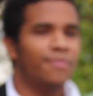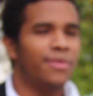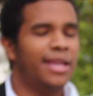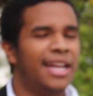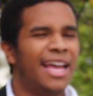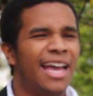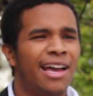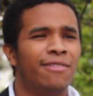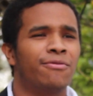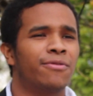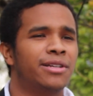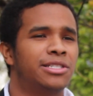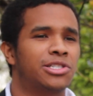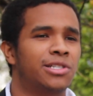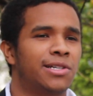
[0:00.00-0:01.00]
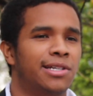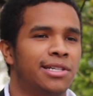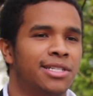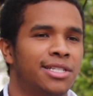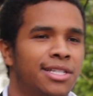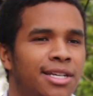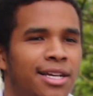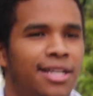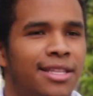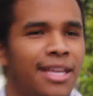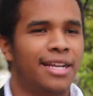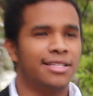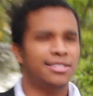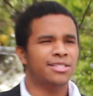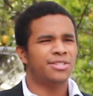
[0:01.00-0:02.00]
in every church that is
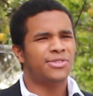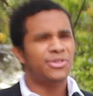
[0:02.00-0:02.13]
too